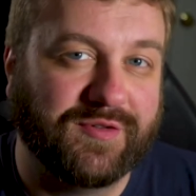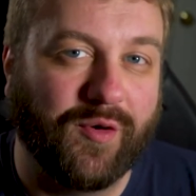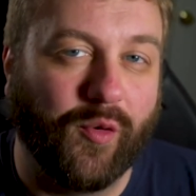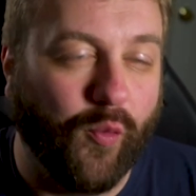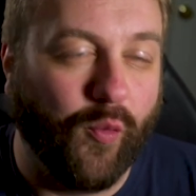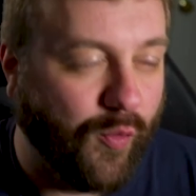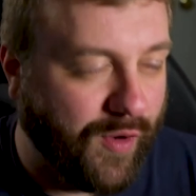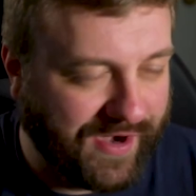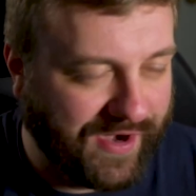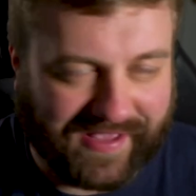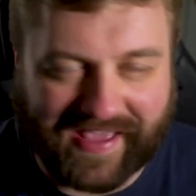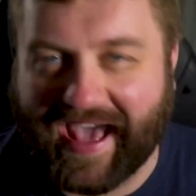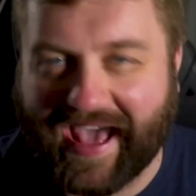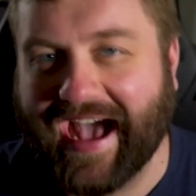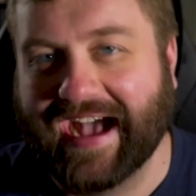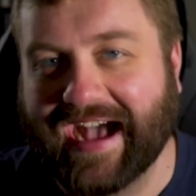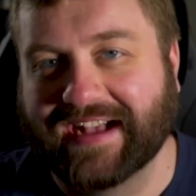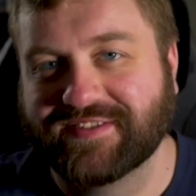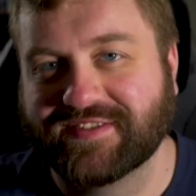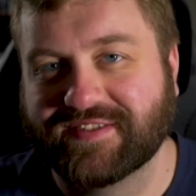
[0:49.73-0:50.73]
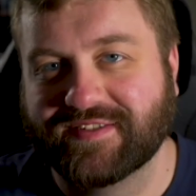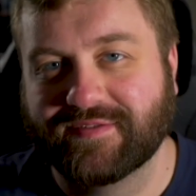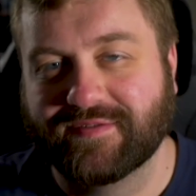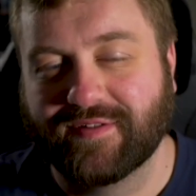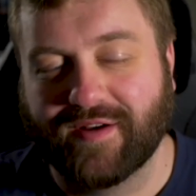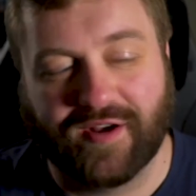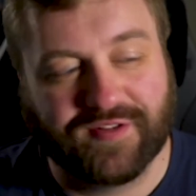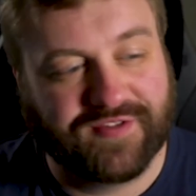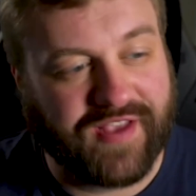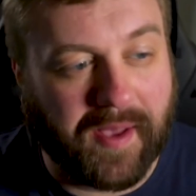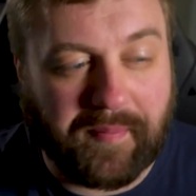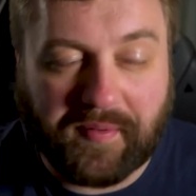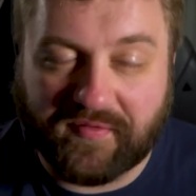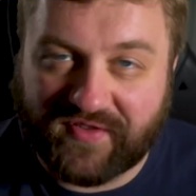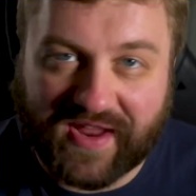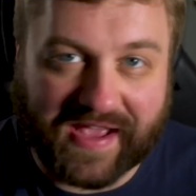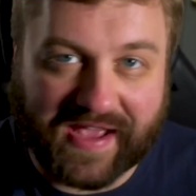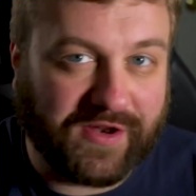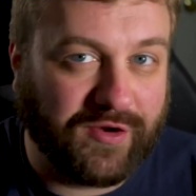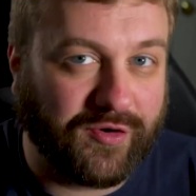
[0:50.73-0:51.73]
what a cast. On top of
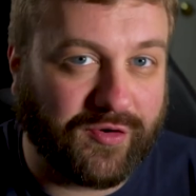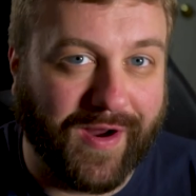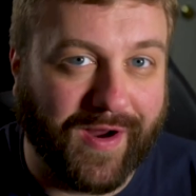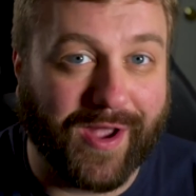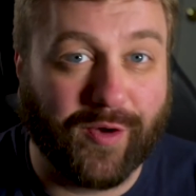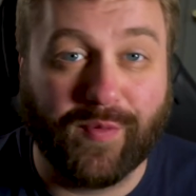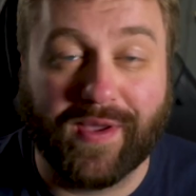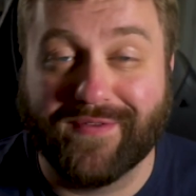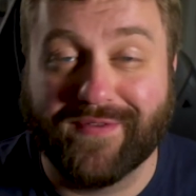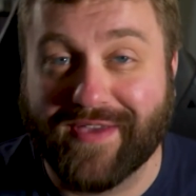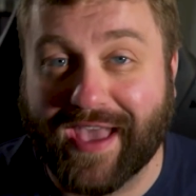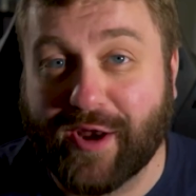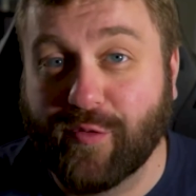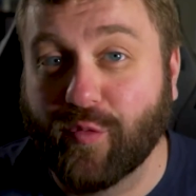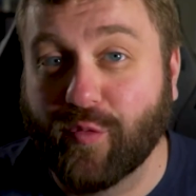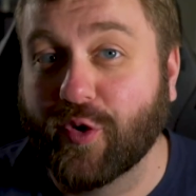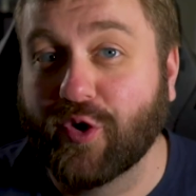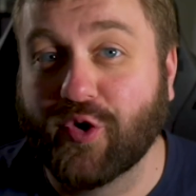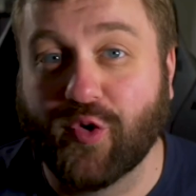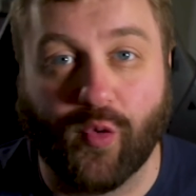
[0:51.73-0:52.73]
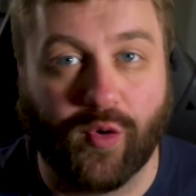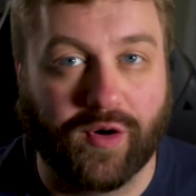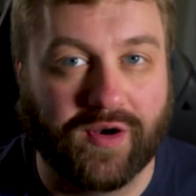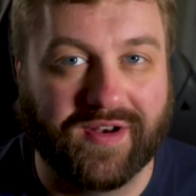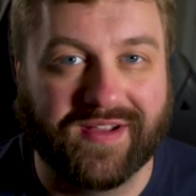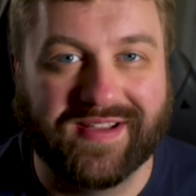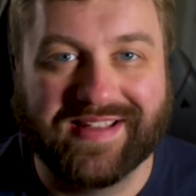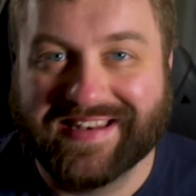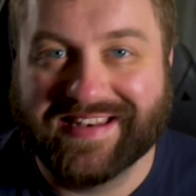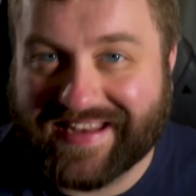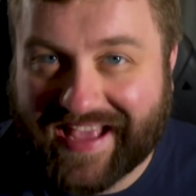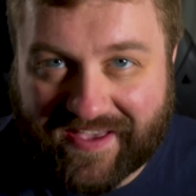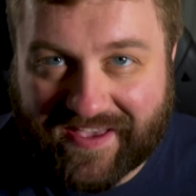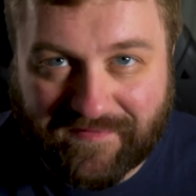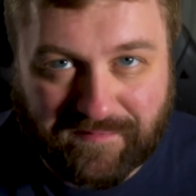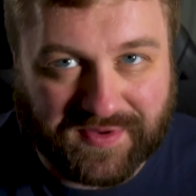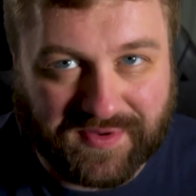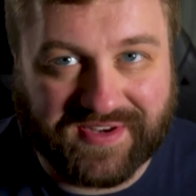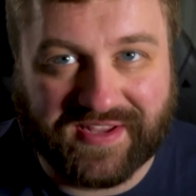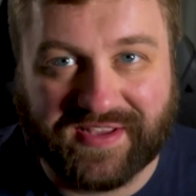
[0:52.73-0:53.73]
Daniel Craig, we have Edward Norton,
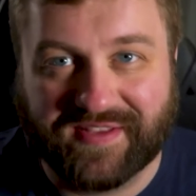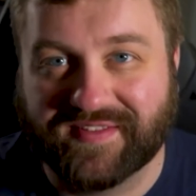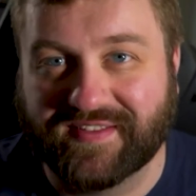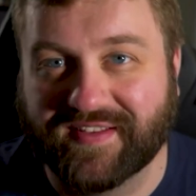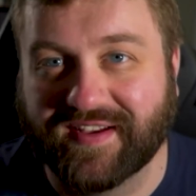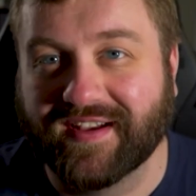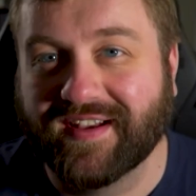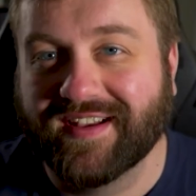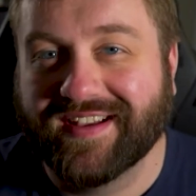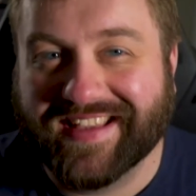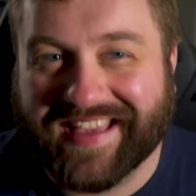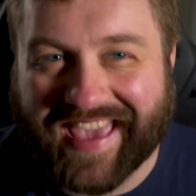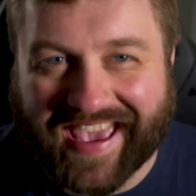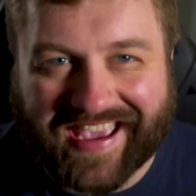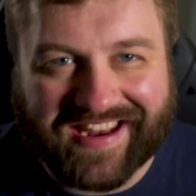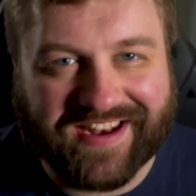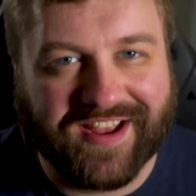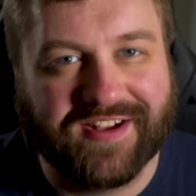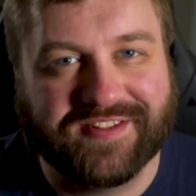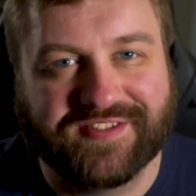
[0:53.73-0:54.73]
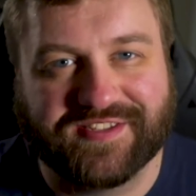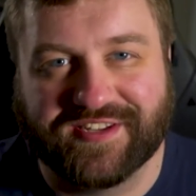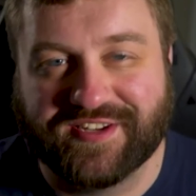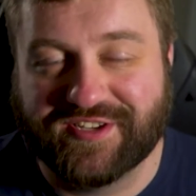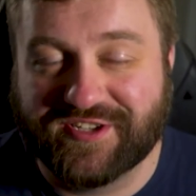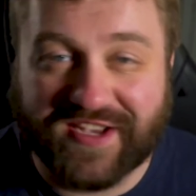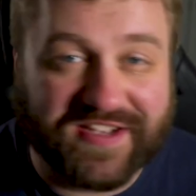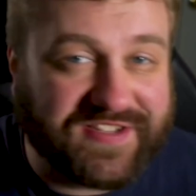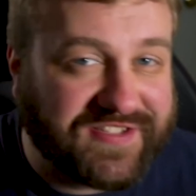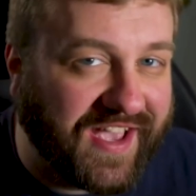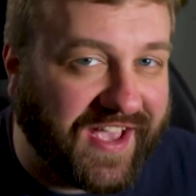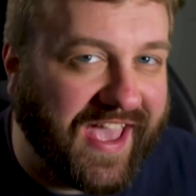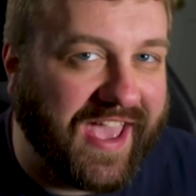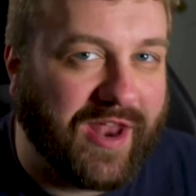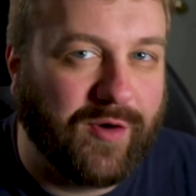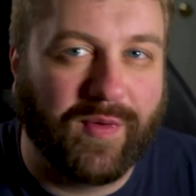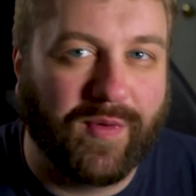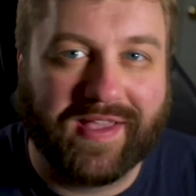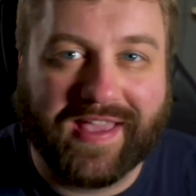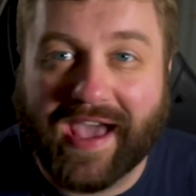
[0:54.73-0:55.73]
Dave Bautista, Kate Hudson, Jessica
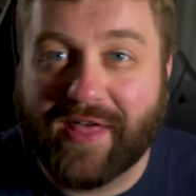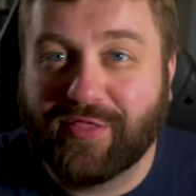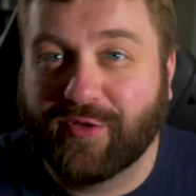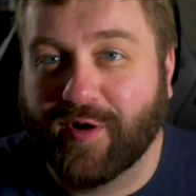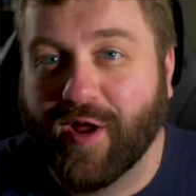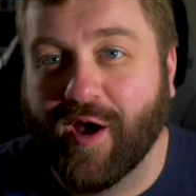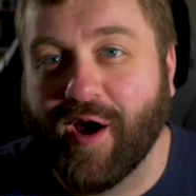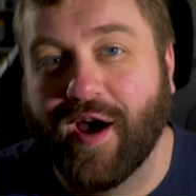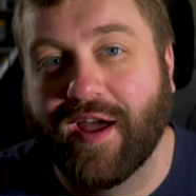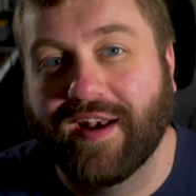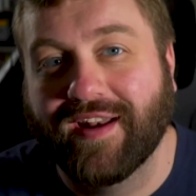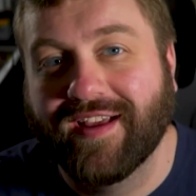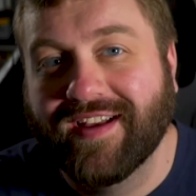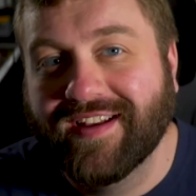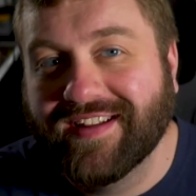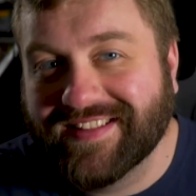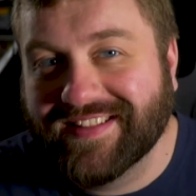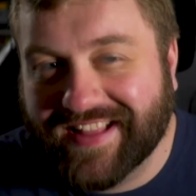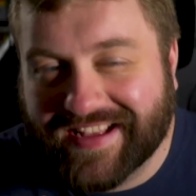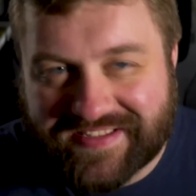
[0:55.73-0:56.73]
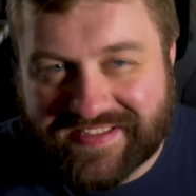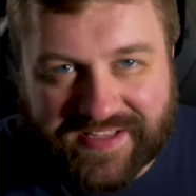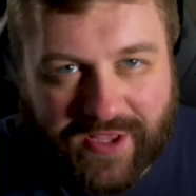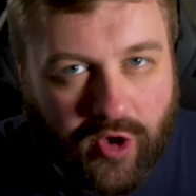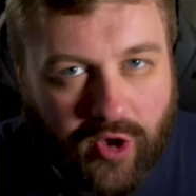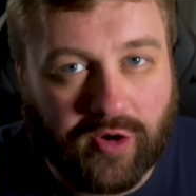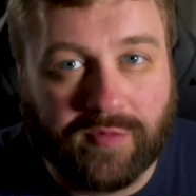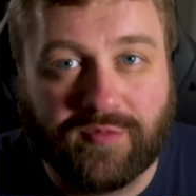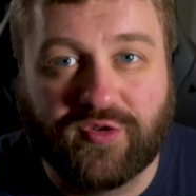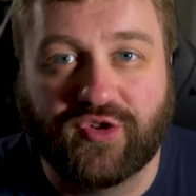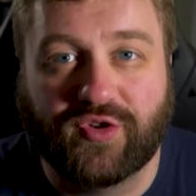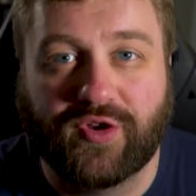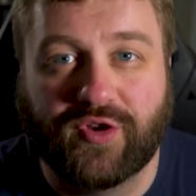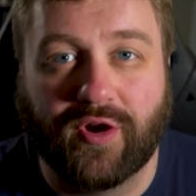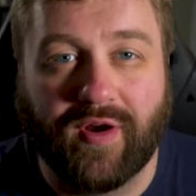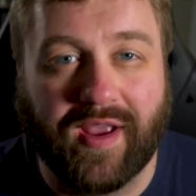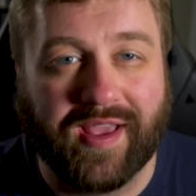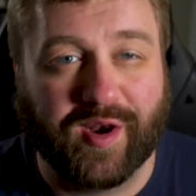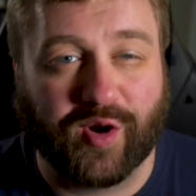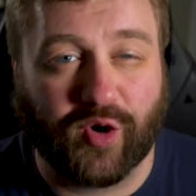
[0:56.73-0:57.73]
Henwick, Catherine Hahn, Leslie Odom
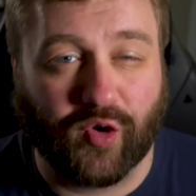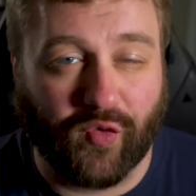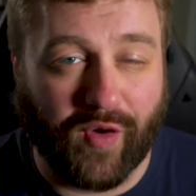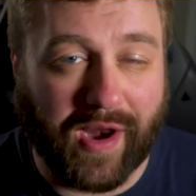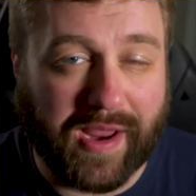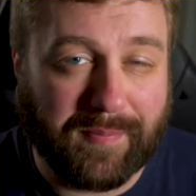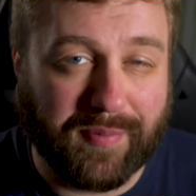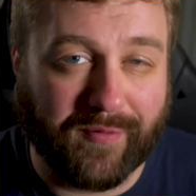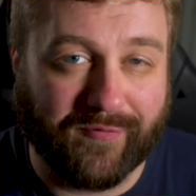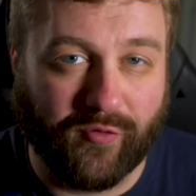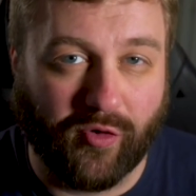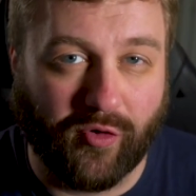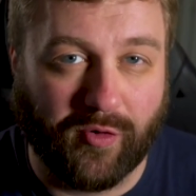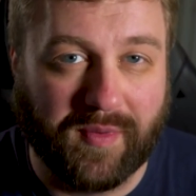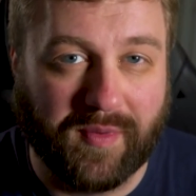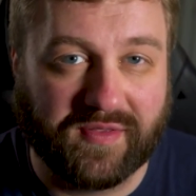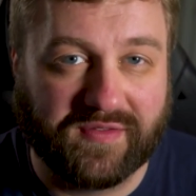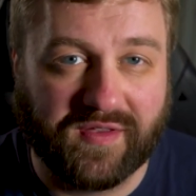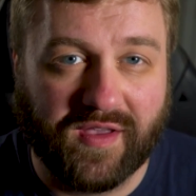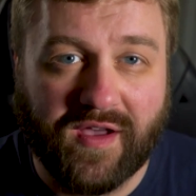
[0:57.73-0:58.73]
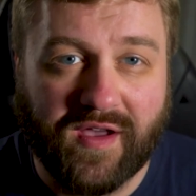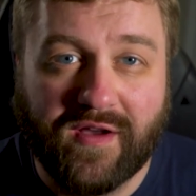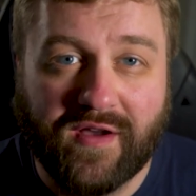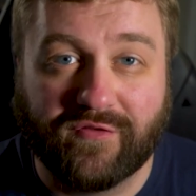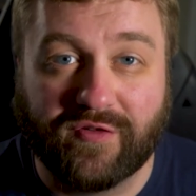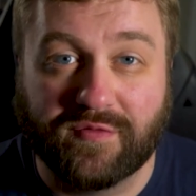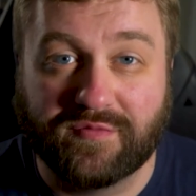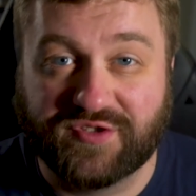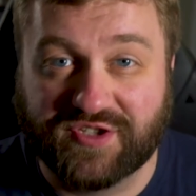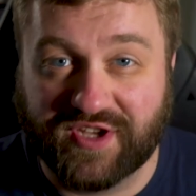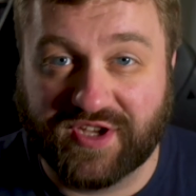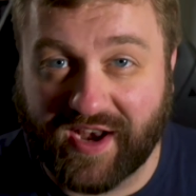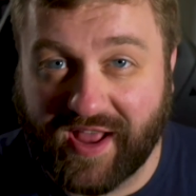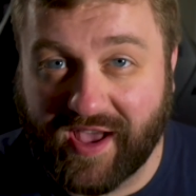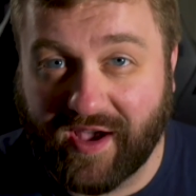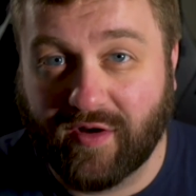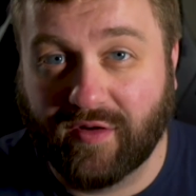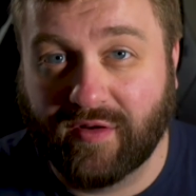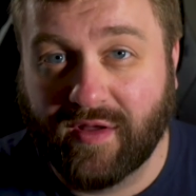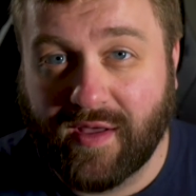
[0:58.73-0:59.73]
Jr., and a great performance from
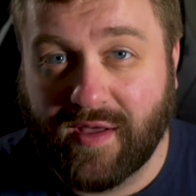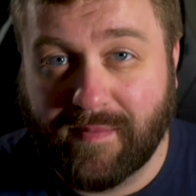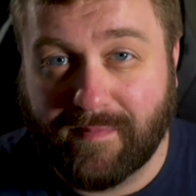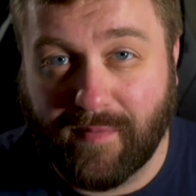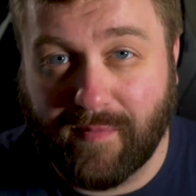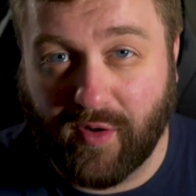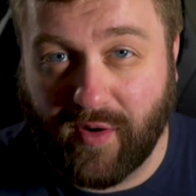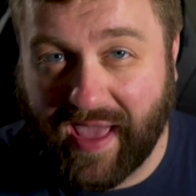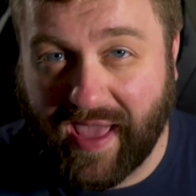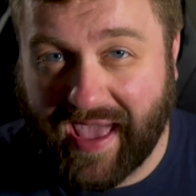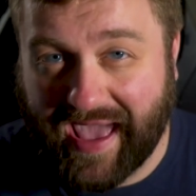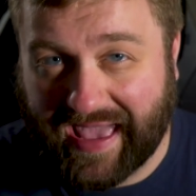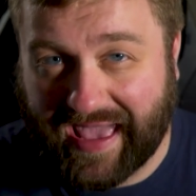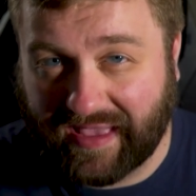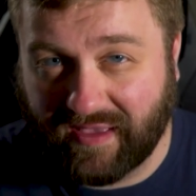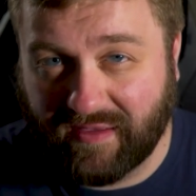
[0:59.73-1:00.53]
Janelle Monáe.